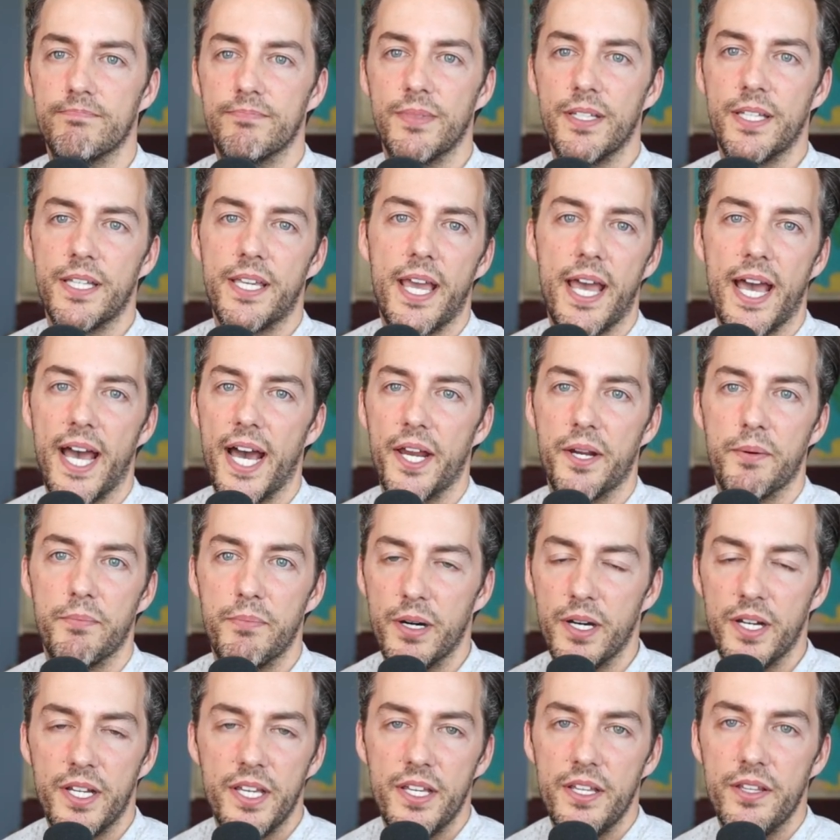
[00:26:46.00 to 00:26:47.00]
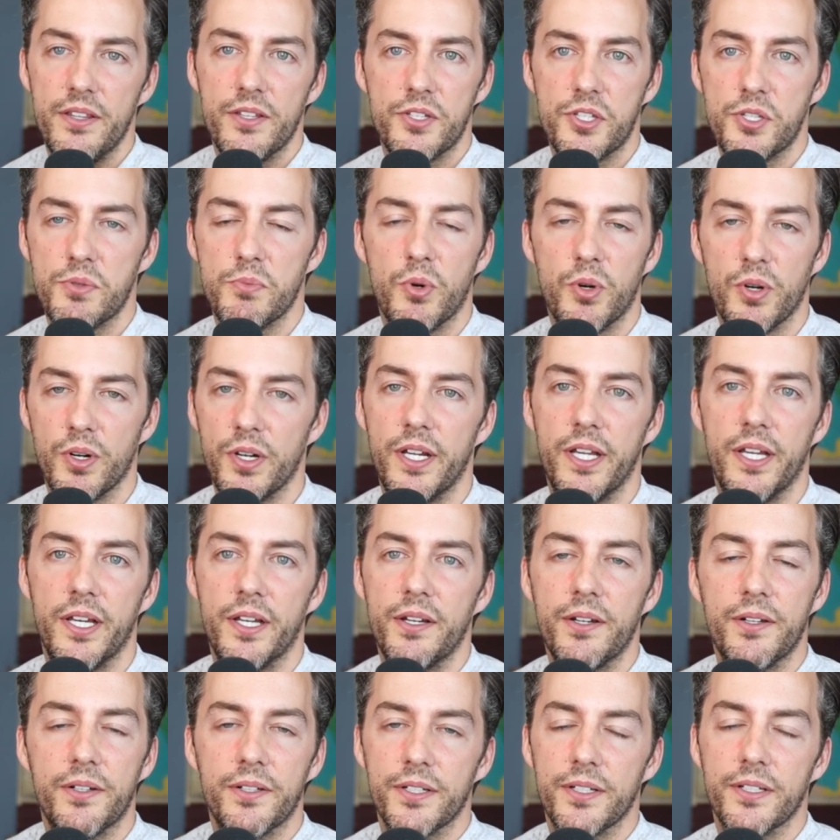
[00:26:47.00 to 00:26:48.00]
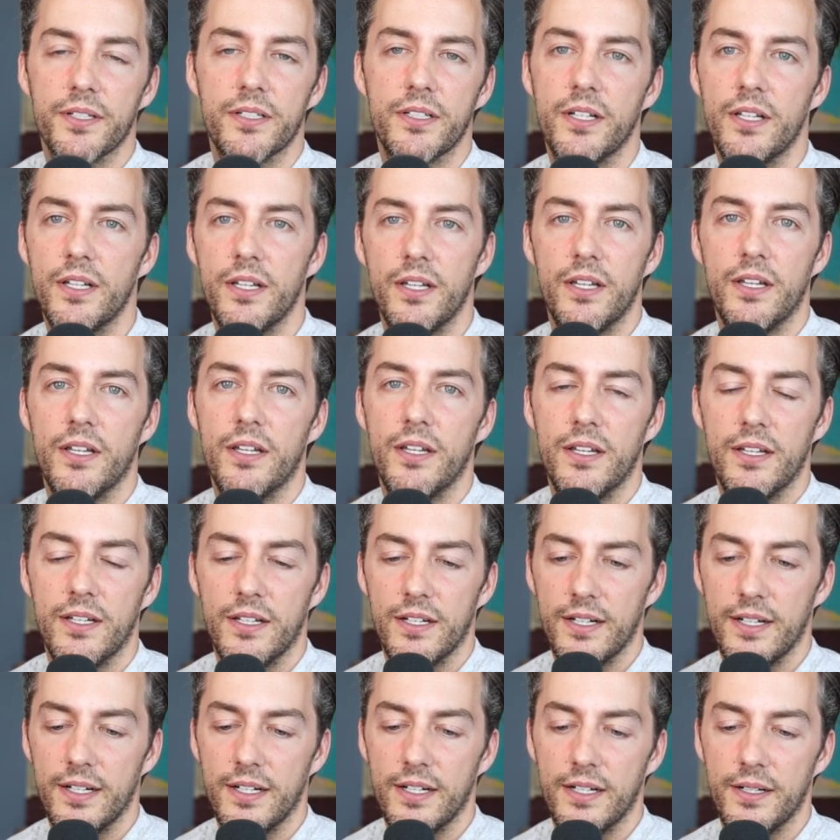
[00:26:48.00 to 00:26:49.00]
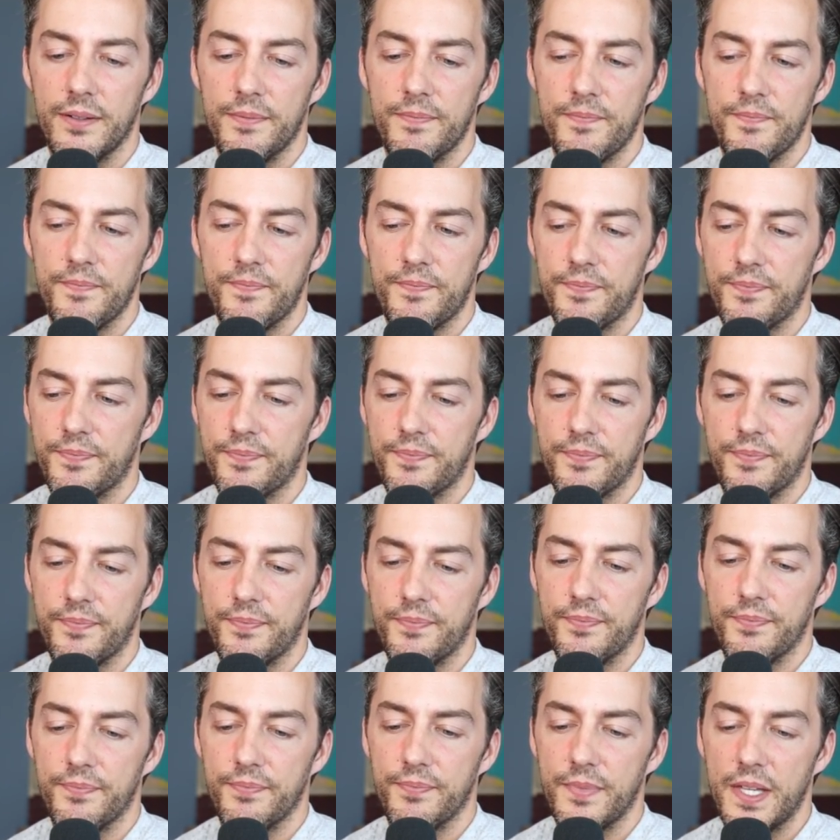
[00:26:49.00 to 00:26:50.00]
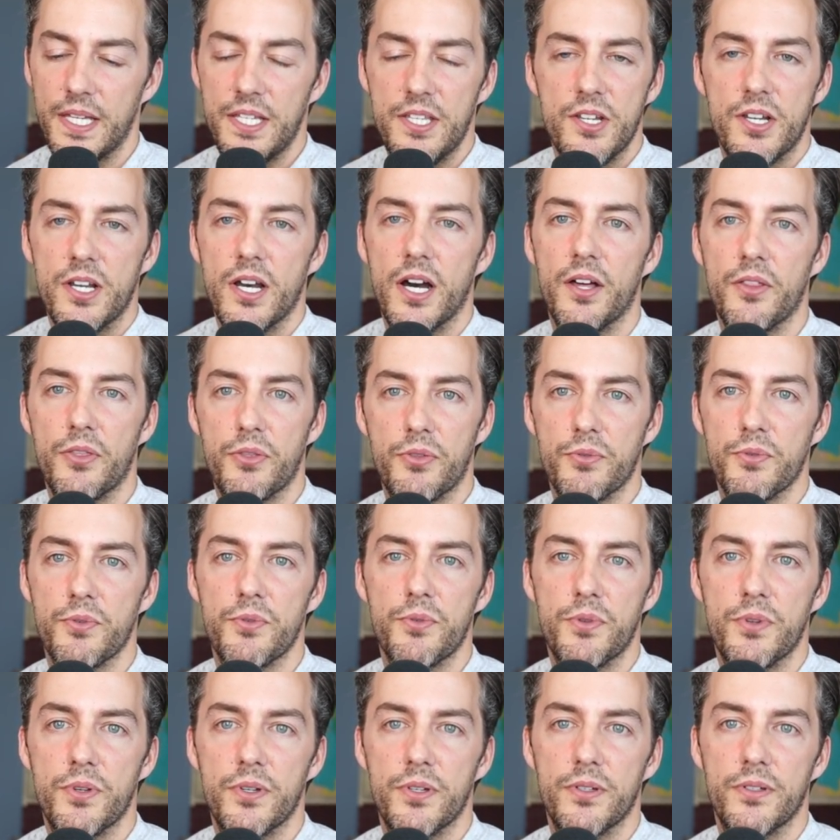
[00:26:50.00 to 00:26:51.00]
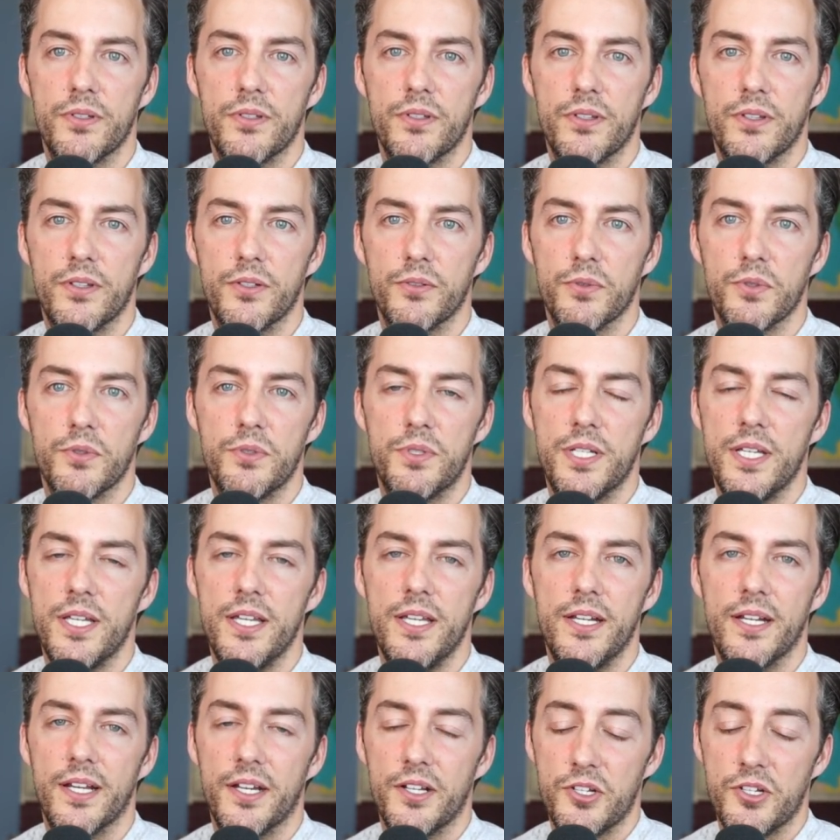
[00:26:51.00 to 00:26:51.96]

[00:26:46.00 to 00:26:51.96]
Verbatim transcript: like you had a buddy this morning or um, that you got through the the routine.